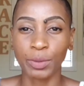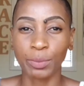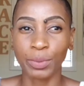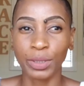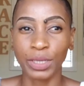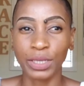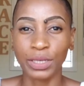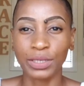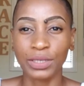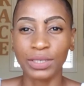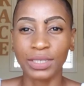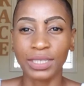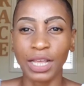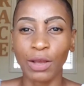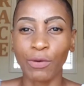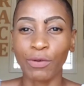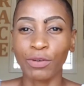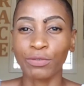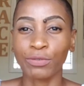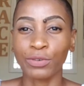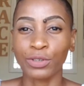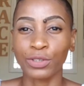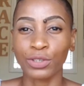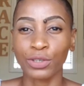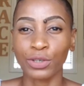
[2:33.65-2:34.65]
because our
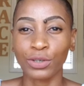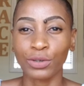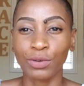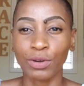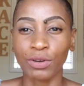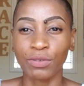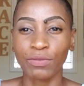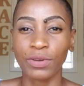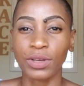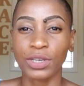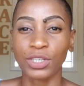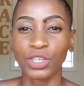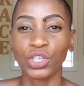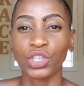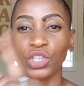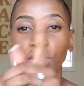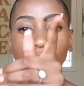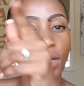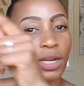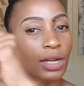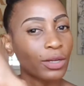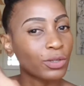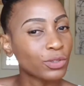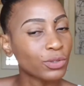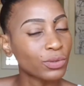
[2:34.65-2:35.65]
photographer, shout
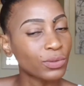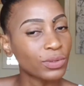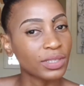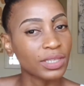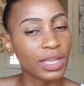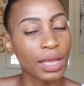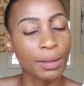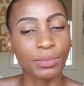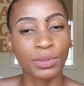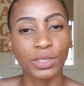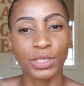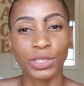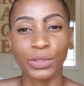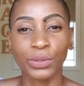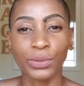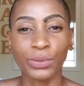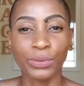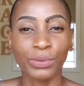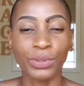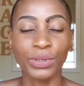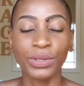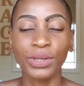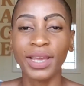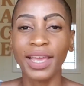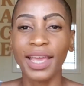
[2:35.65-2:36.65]
out to Sam
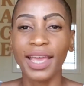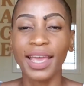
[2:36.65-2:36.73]
Sikuru,